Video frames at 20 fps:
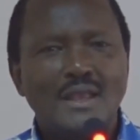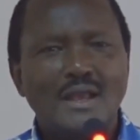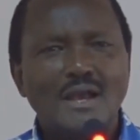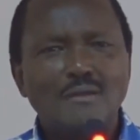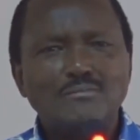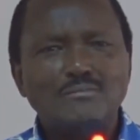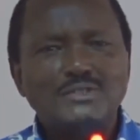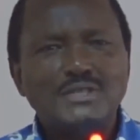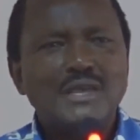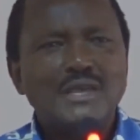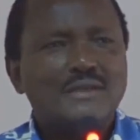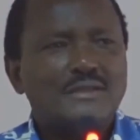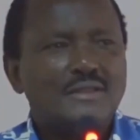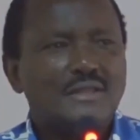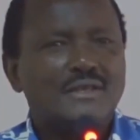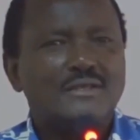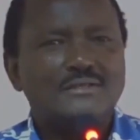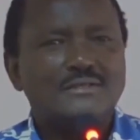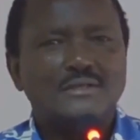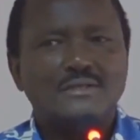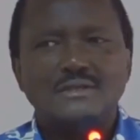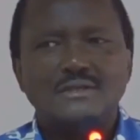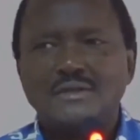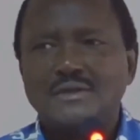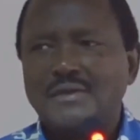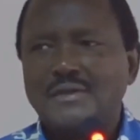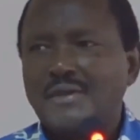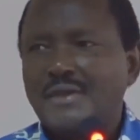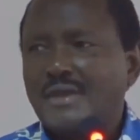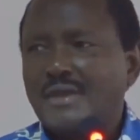I'm saying this
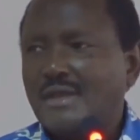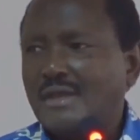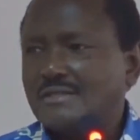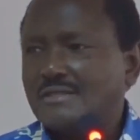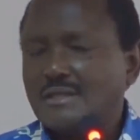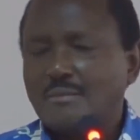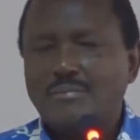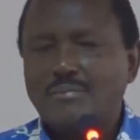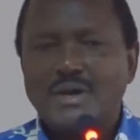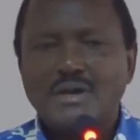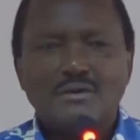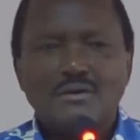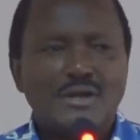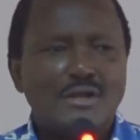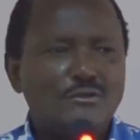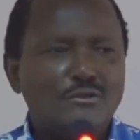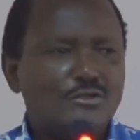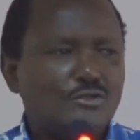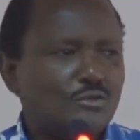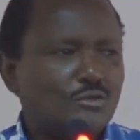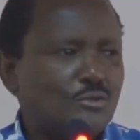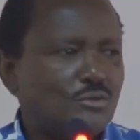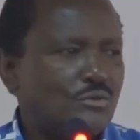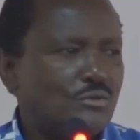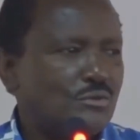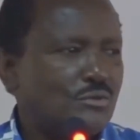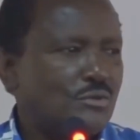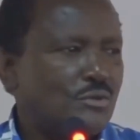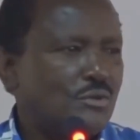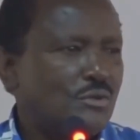as a background
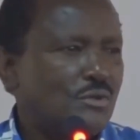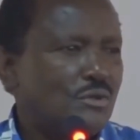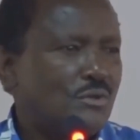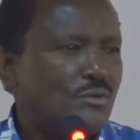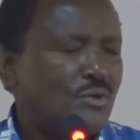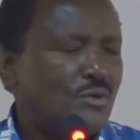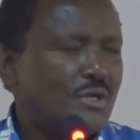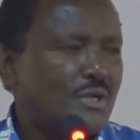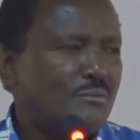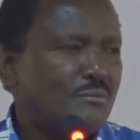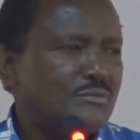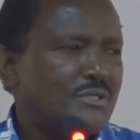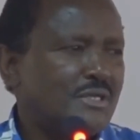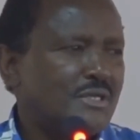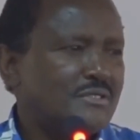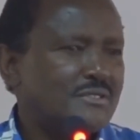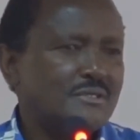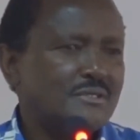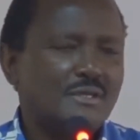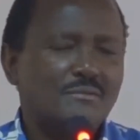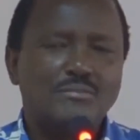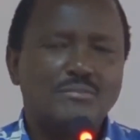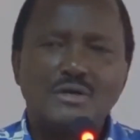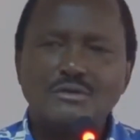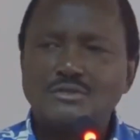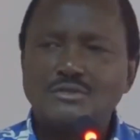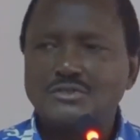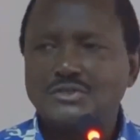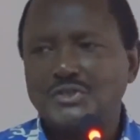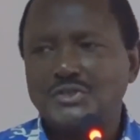to what I'm just
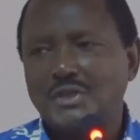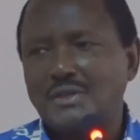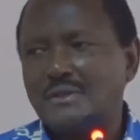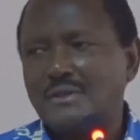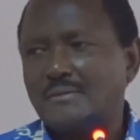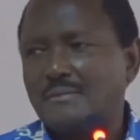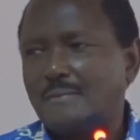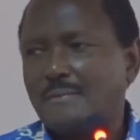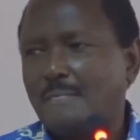about to say.